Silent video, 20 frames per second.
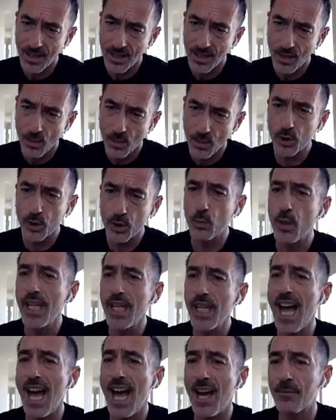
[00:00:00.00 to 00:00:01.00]
what we
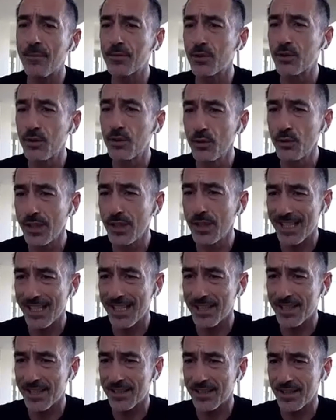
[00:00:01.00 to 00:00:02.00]
have to do
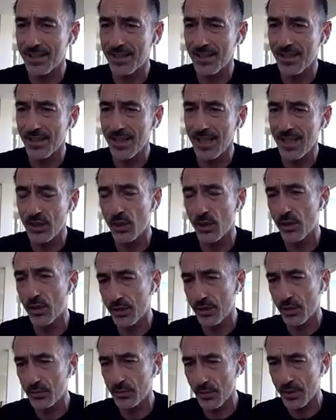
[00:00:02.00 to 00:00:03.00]
next in order
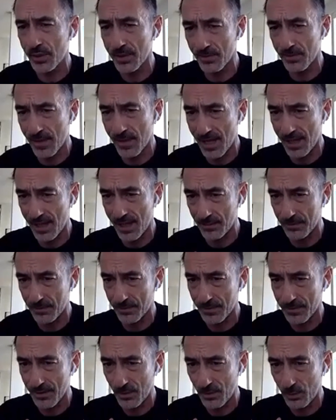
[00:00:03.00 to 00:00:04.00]
to survive,
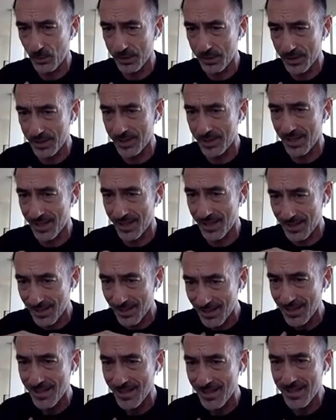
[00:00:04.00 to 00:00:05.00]
which is uh,
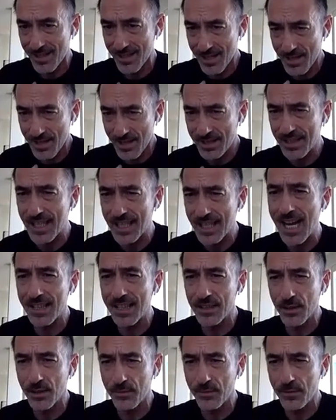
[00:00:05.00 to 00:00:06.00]
this
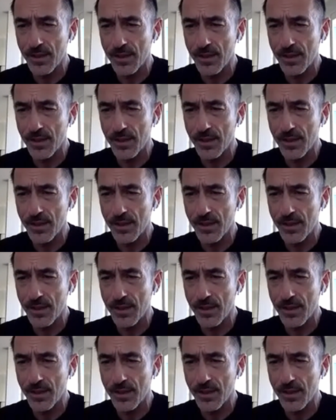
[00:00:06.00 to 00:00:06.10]
kind of